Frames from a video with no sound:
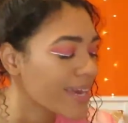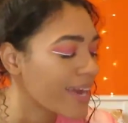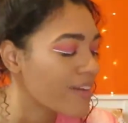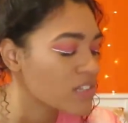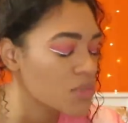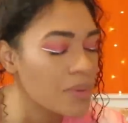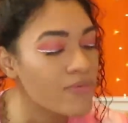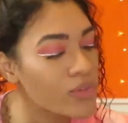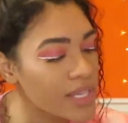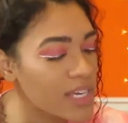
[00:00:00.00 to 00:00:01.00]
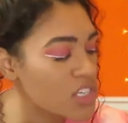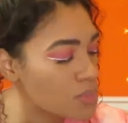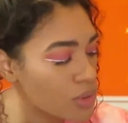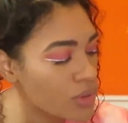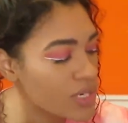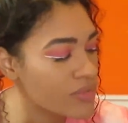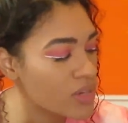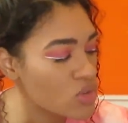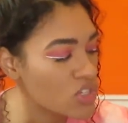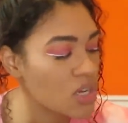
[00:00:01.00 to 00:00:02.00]
her character's been fully explored, even
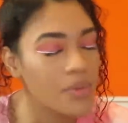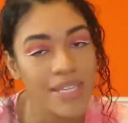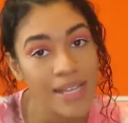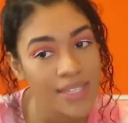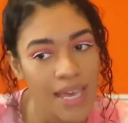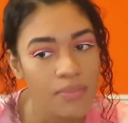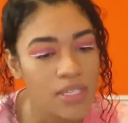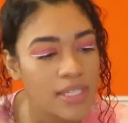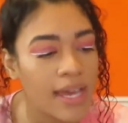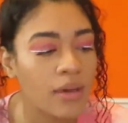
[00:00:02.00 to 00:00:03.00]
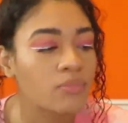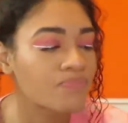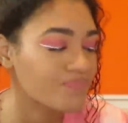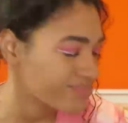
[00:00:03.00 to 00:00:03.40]
though she's going to be dance captain now.